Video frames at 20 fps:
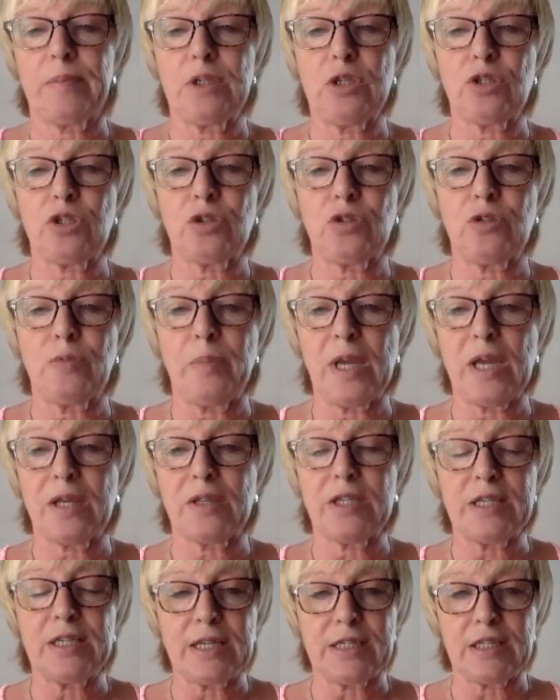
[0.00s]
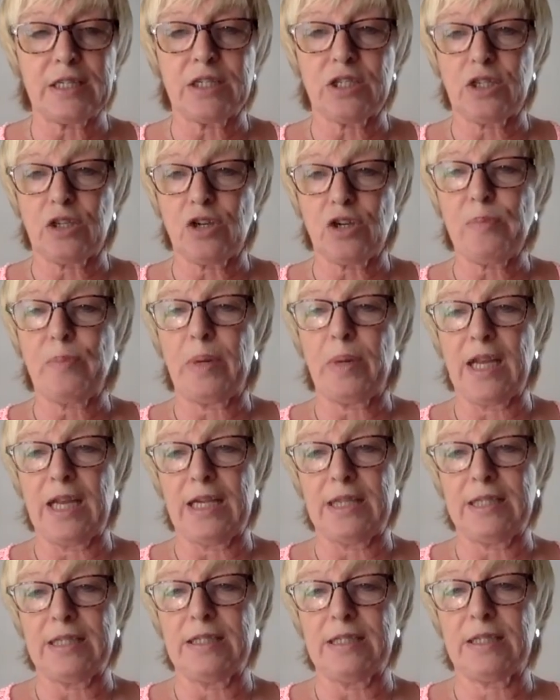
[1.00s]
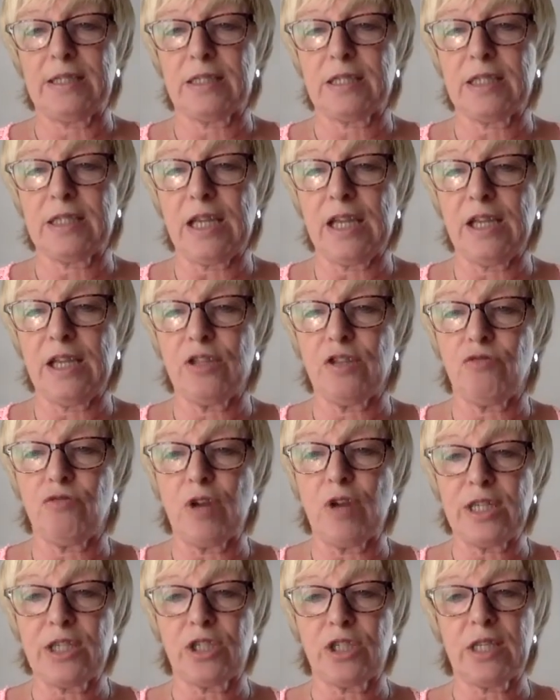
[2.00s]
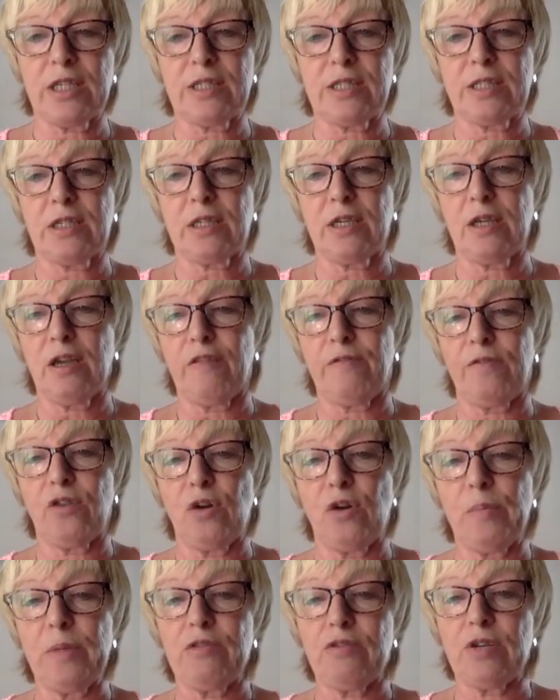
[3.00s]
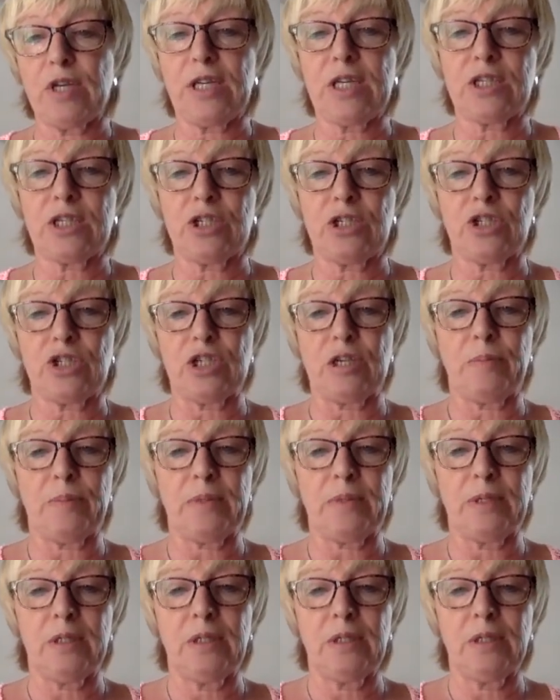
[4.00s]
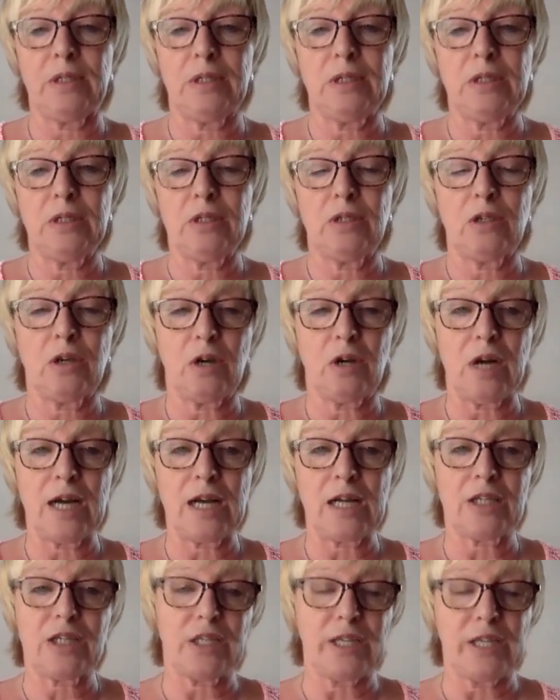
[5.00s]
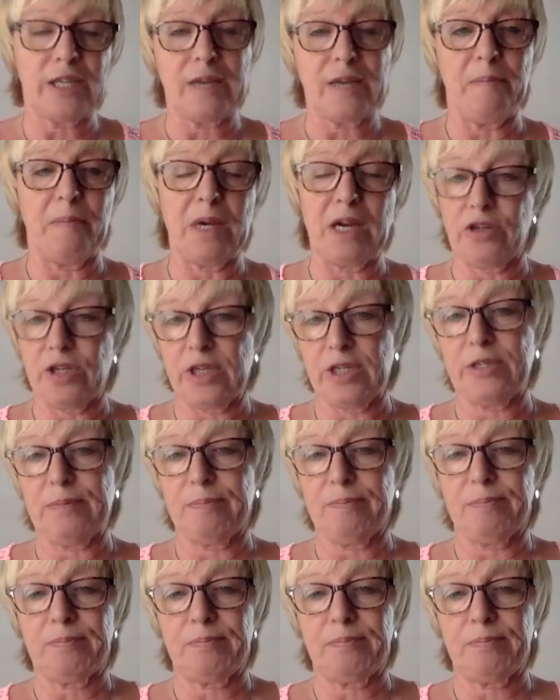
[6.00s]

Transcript: you should make the necessary plans to either register a formal relationship or actually get married.